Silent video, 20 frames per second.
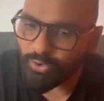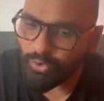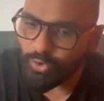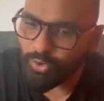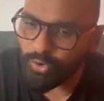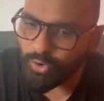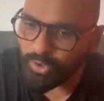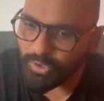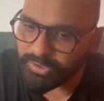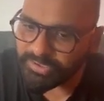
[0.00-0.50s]

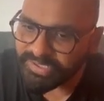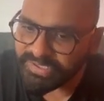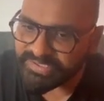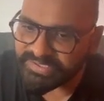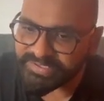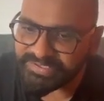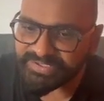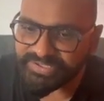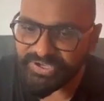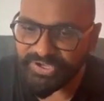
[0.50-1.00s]
All
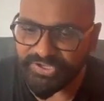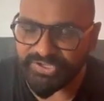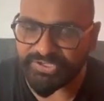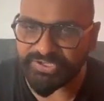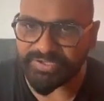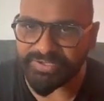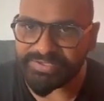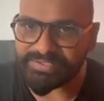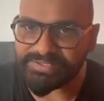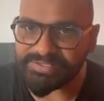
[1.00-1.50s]
these
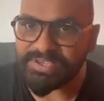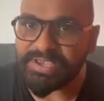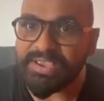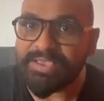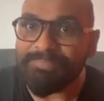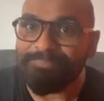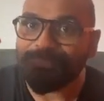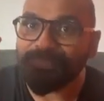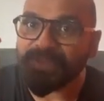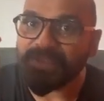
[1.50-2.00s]
changes
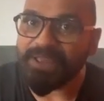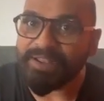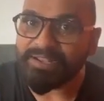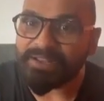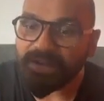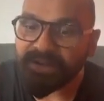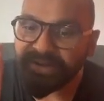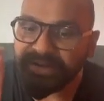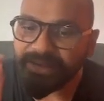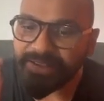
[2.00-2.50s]
that